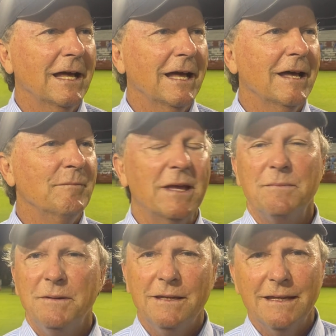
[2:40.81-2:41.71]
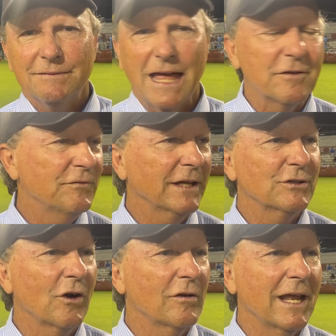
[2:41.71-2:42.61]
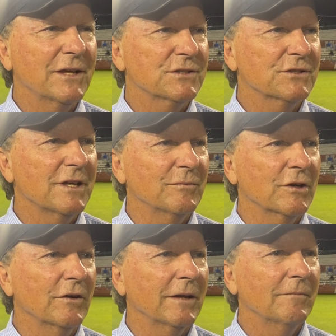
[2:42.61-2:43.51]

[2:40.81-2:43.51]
Uh, maybe that affected our legs to some degree.